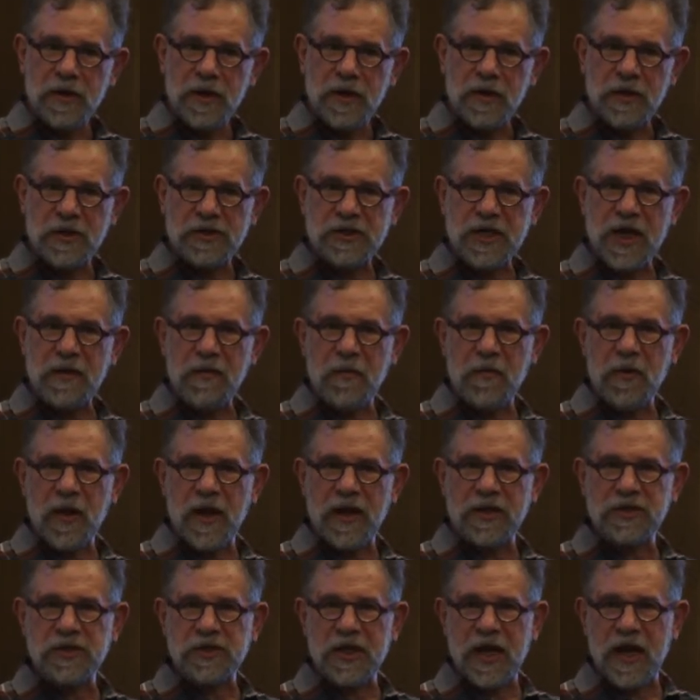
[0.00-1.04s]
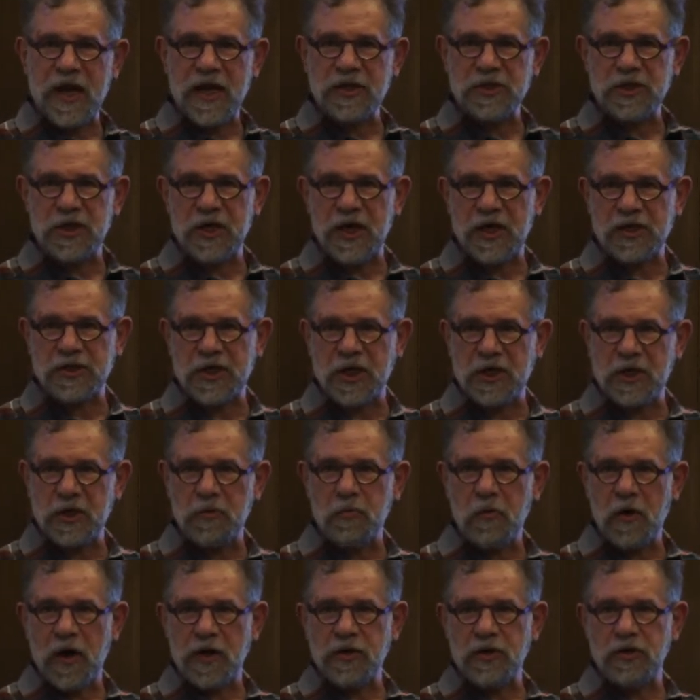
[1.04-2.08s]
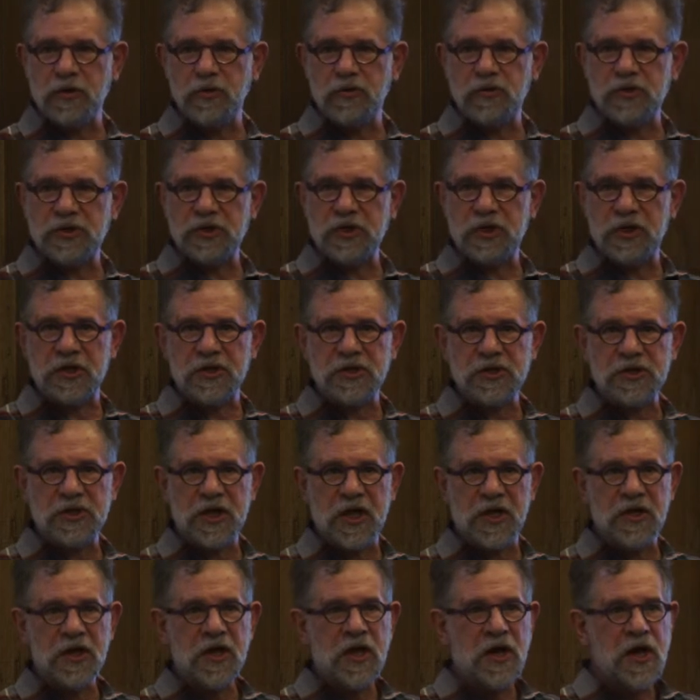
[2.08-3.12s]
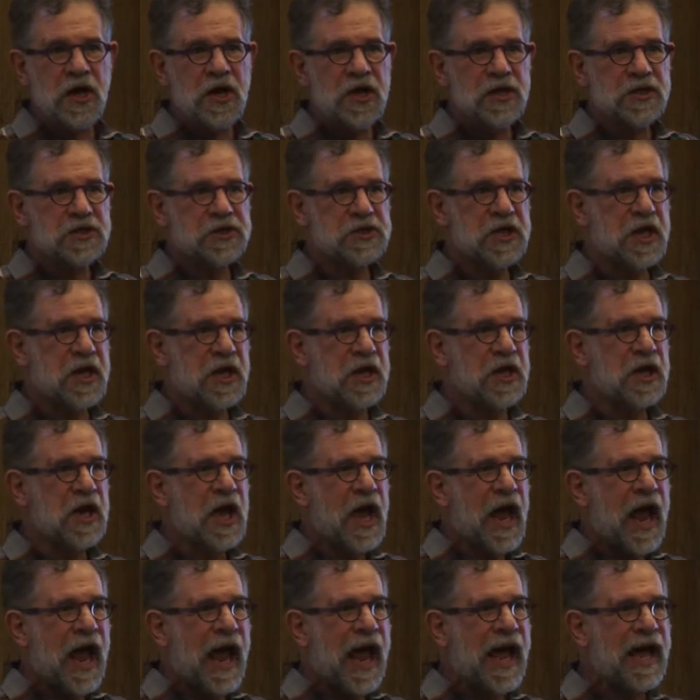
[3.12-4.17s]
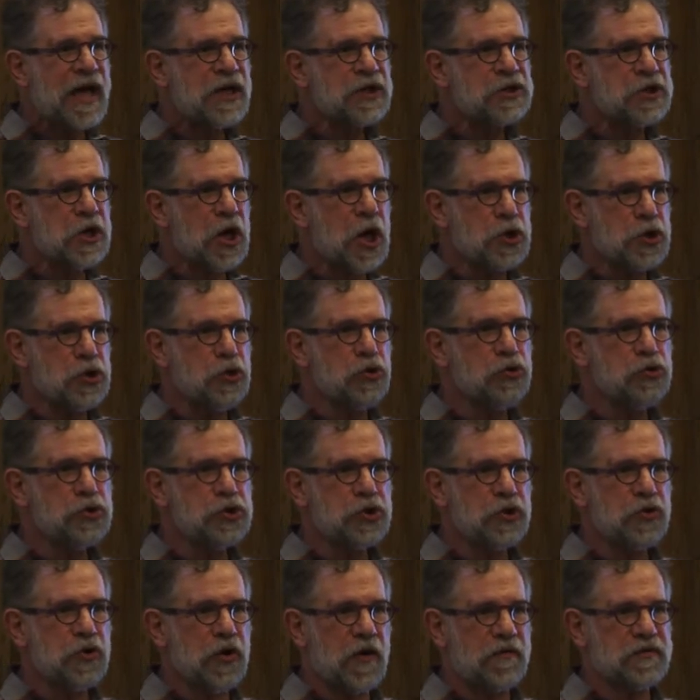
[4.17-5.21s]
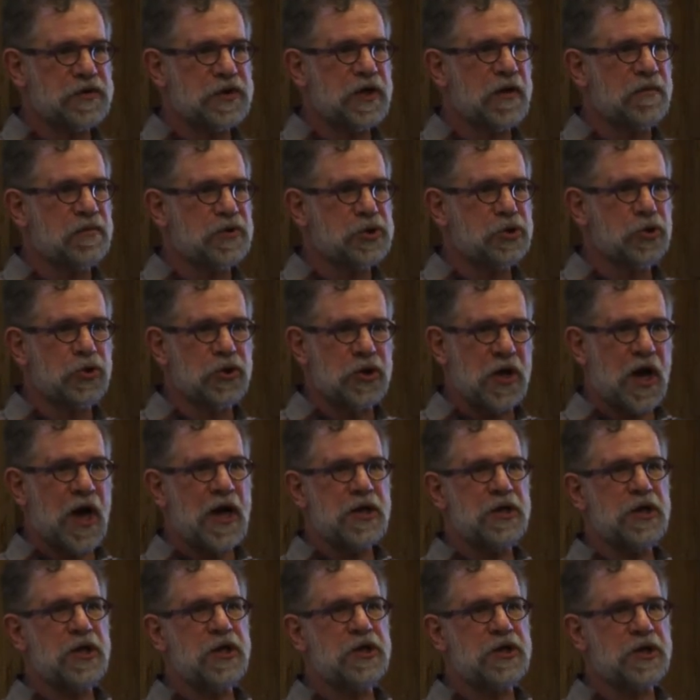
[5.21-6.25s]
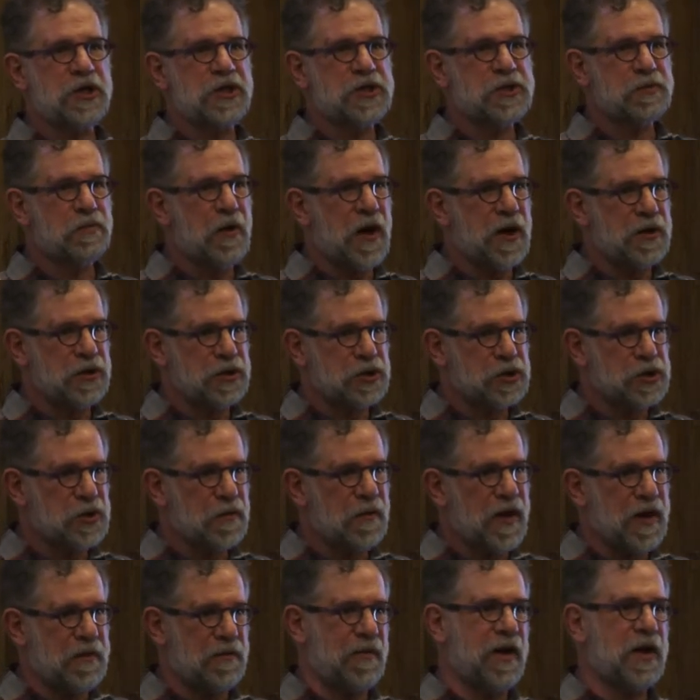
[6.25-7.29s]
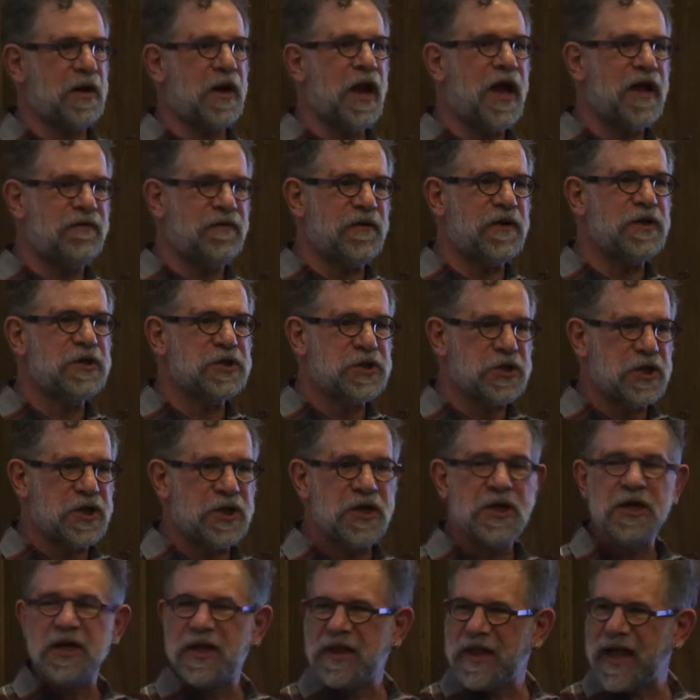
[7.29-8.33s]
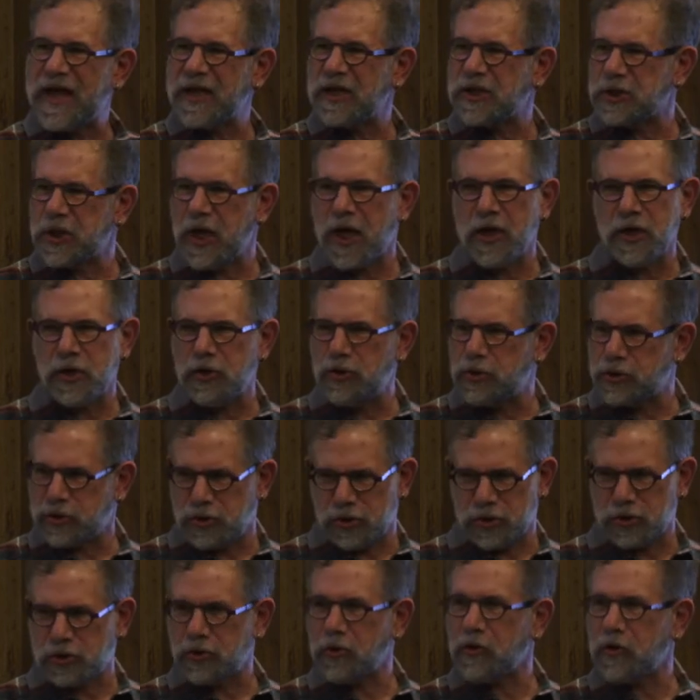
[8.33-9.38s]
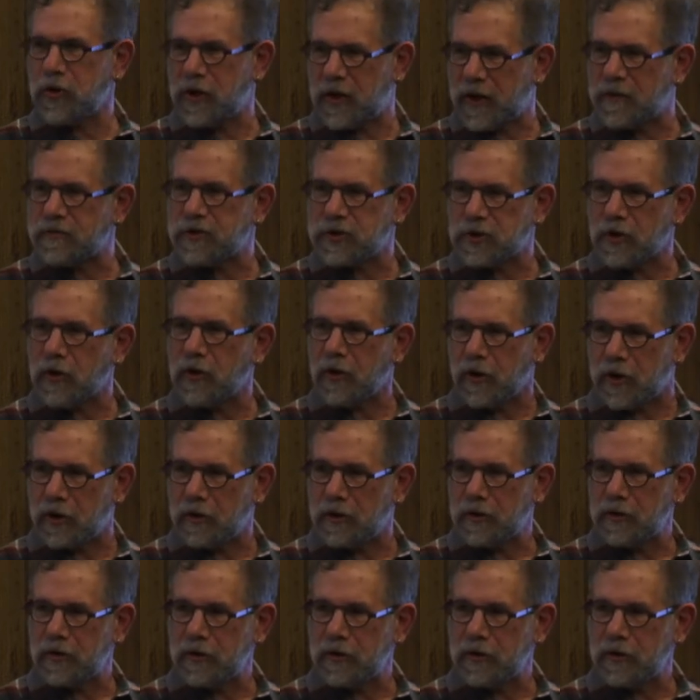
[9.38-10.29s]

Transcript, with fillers: And the same applies to as an X, I need Y to do Z, is that saying, as a user of some sort, I need this button to make my life easy, that is not a user story, I'm sorry.